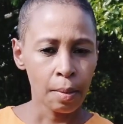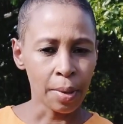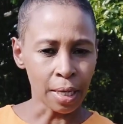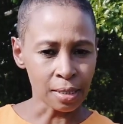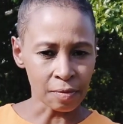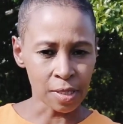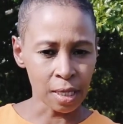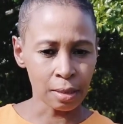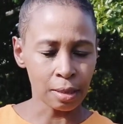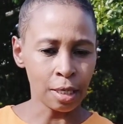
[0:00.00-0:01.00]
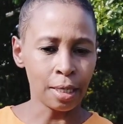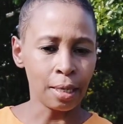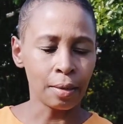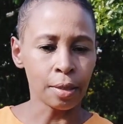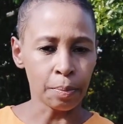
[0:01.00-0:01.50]
But as I said
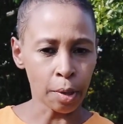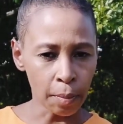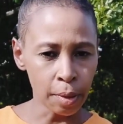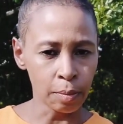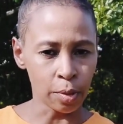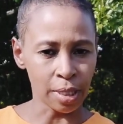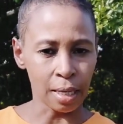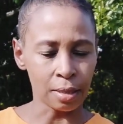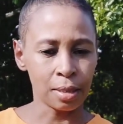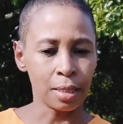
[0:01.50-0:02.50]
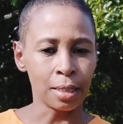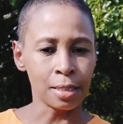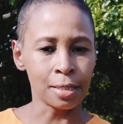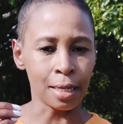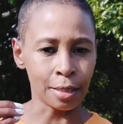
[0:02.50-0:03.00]
earlier, the problem with that
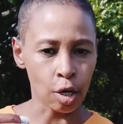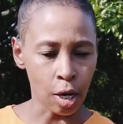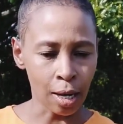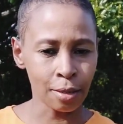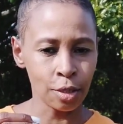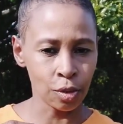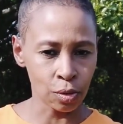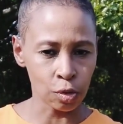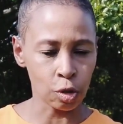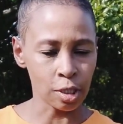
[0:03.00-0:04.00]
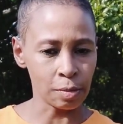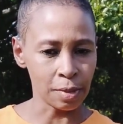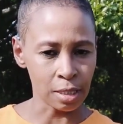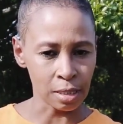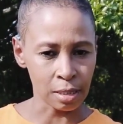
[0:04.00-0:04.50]
is that there are other
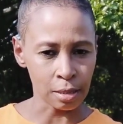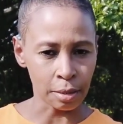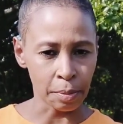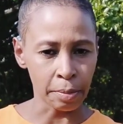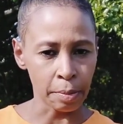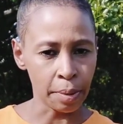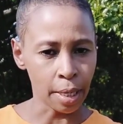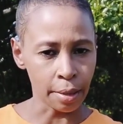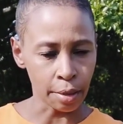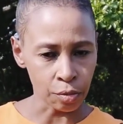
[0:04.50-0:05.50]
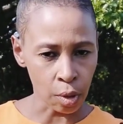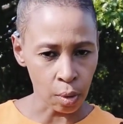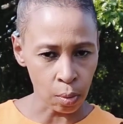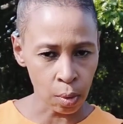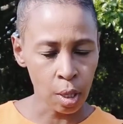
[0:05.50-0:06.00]
neurotransmitters that may be playing a
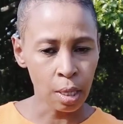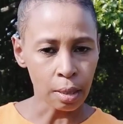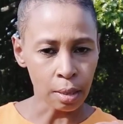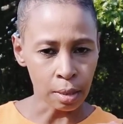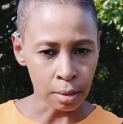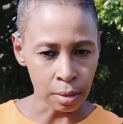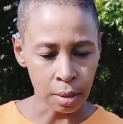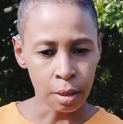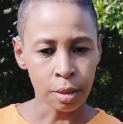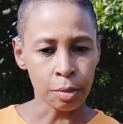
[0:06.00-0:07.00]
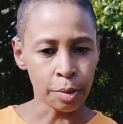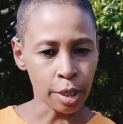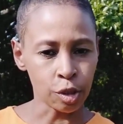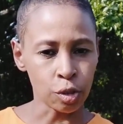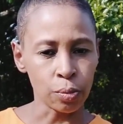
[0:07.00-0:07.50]
role in
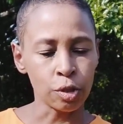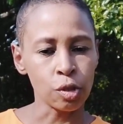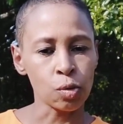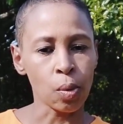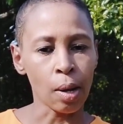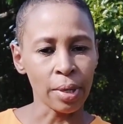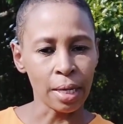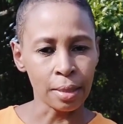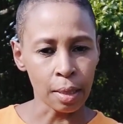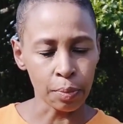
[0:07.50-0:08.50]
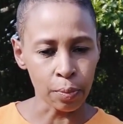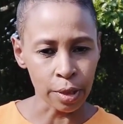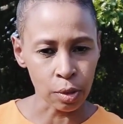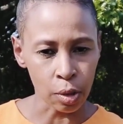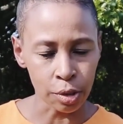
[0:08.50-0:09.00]
depression, which is why we end up with
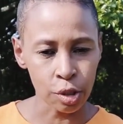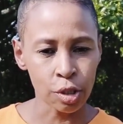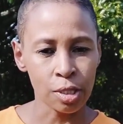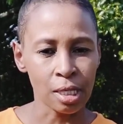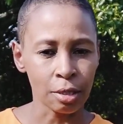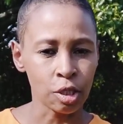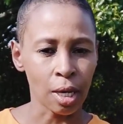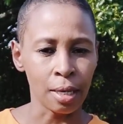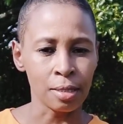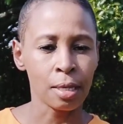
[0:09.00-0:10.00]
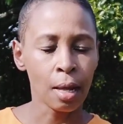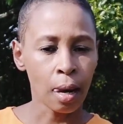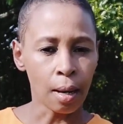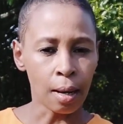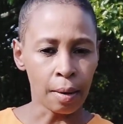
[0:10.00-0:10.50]
conditions such as
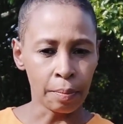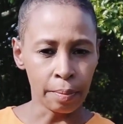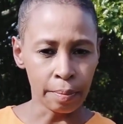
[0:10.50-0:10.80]
um,